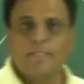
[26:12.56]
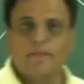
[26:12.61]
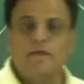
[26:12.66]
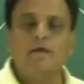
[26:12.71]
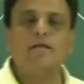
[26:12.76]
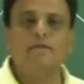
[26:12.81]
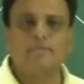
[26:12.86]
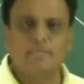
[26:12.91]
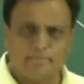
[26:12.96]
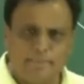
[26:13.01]

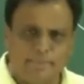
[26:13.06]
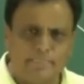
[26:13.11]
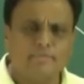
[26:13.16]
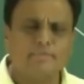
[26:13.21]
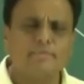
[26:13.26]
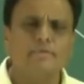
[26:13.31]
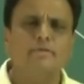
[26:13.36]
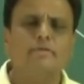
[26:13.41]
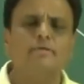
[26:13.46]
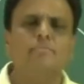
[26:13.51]
and that means
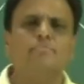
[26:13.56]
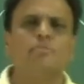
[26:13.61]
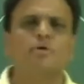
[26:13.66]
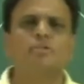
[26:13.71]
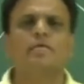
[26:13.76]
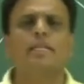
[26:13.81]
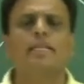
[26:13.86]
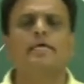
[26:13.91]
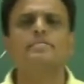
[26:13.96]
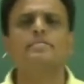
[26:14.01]
both
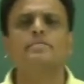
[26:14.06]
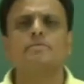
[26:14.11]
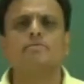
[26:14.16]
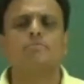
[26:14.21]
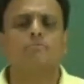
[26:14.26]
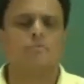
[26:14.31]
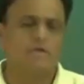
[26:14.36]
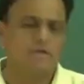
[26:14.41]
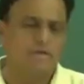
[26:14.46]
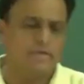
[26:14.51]
the lines,
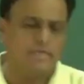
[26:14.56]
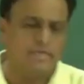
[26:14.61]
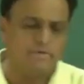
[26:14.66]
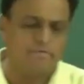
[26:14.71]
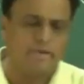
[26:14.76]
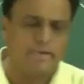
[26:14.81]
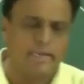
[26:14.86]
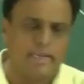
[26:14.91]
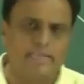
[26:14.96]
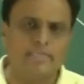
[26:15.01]
any
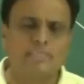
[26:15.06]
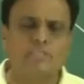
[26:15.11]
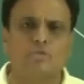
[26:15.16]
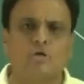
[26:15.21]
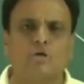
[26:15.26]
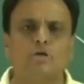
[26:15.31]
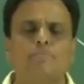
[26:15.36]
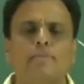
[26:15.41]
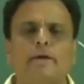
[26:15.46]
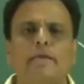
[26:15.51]
one line is
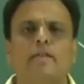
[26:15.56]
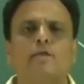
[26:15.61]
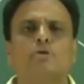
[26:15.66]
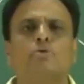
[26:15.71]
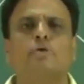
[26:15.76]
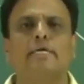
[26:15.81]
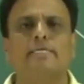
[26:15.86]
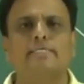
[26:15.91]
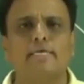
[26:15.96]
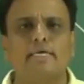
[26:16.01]
not parallel
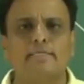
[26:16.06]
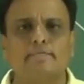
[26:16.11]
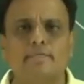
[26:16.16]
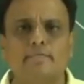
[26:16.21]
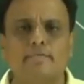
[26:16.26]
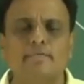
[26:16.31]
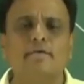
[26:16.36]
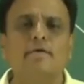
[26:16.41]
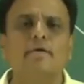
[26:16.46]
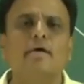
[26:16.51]
to
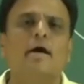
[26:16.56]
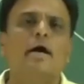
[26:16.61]
x-axis